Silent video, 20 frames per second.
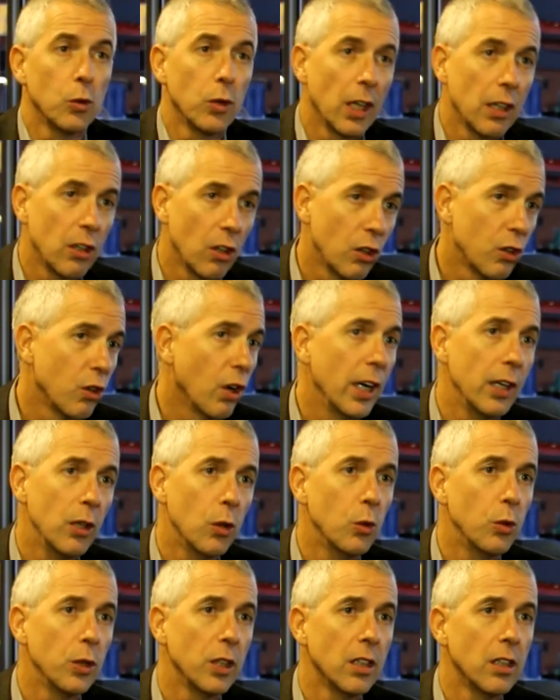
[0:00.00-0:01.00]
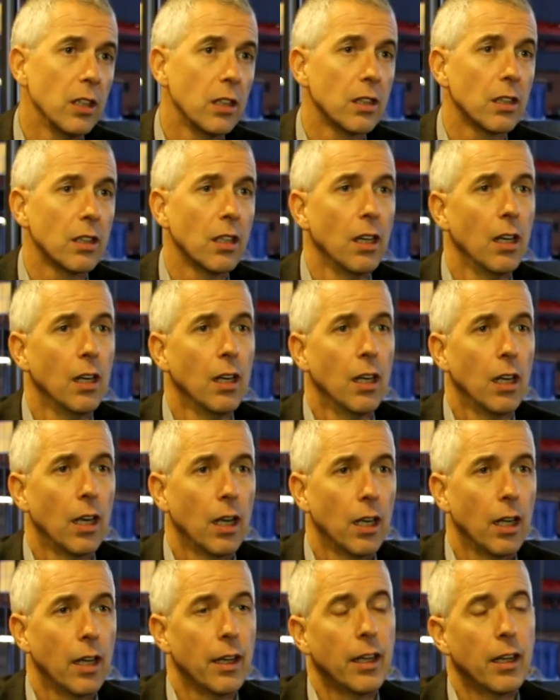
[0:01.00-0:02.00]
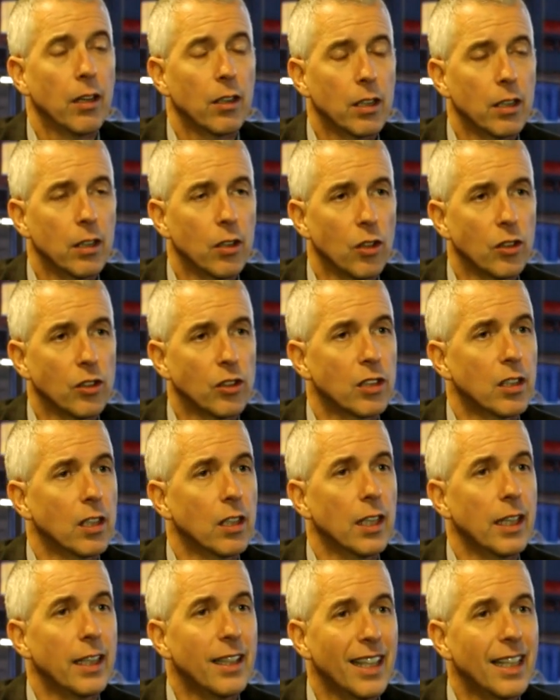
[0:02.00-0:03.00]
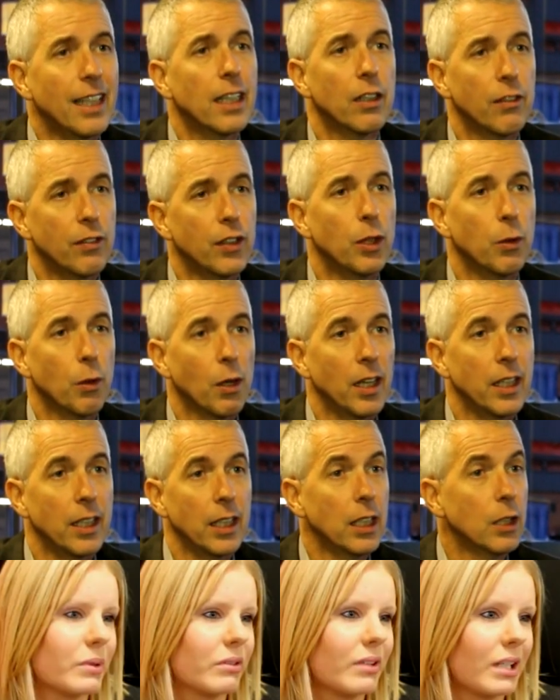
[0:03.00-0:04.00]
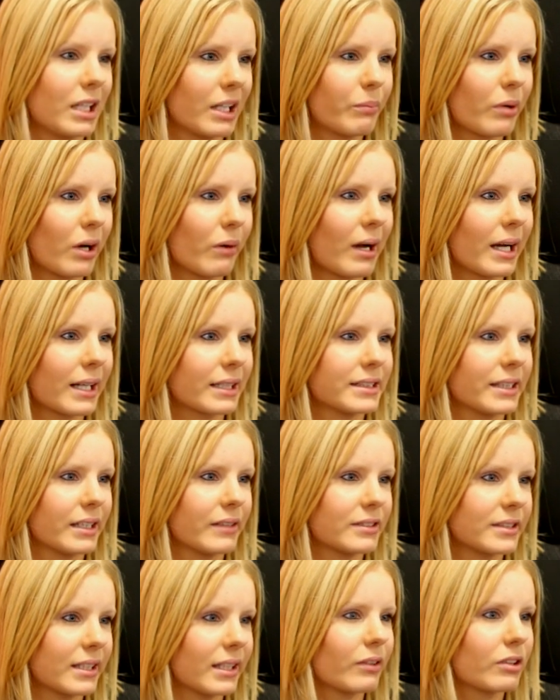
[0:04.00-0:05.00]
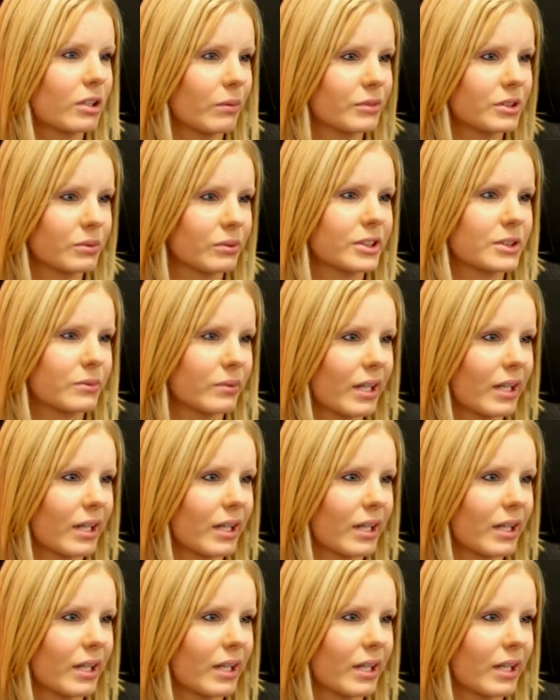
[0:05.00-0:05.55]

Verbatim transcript: they've got a great audience. Uh, they're constantly thinking of new ideas. Really proactive, so they'll come to us with